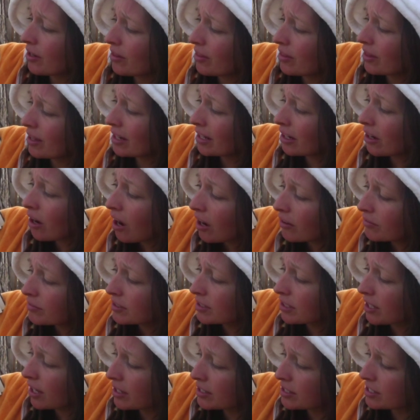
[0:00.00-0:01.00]
that it
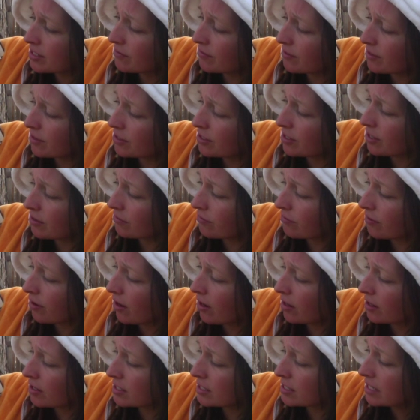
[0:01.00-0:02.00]
often hunts fish and
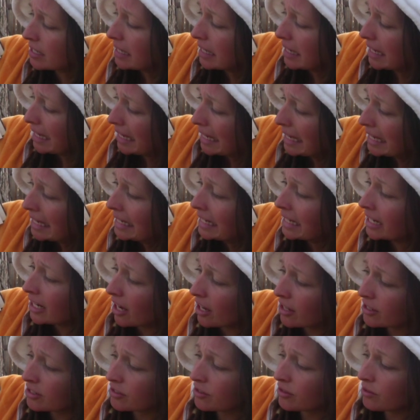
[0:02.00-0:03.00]
frogs in and
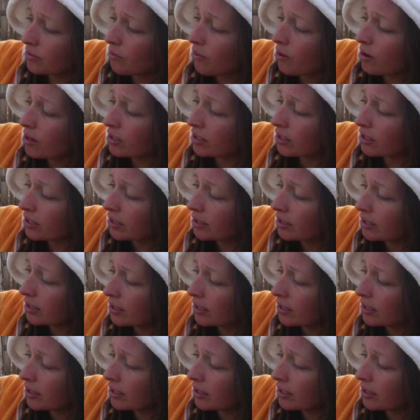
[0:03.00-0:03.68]
under the water.